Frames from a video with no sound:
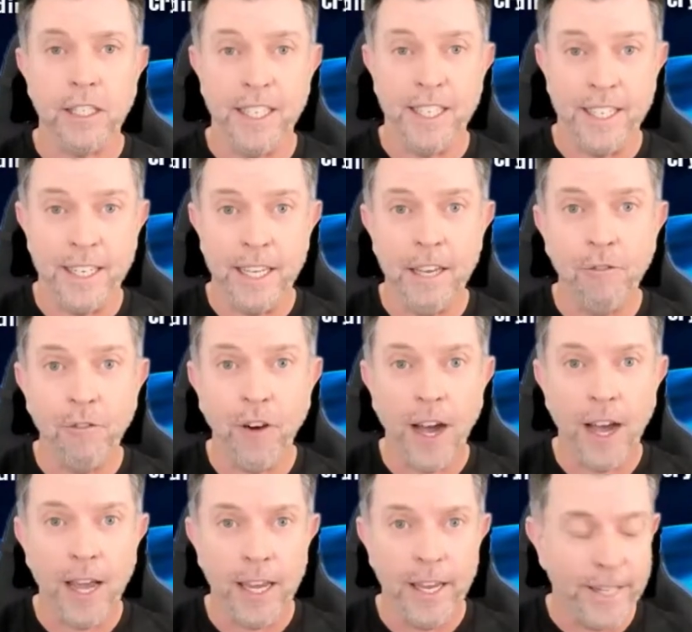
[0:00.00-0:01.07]

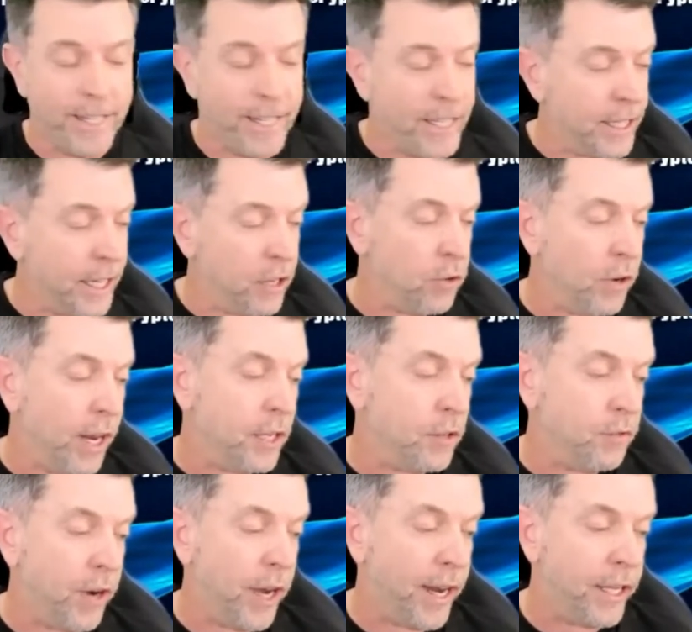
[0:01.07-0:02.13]
DeFi,
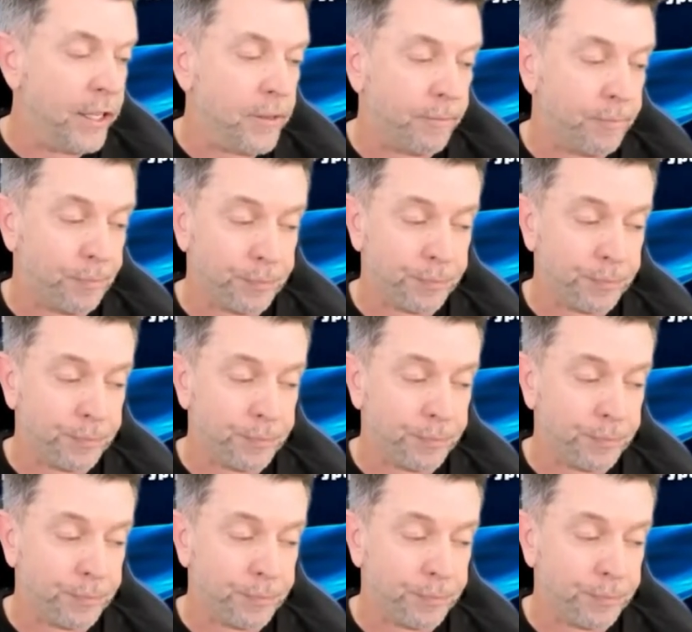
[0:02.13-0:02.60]
decentralized finance.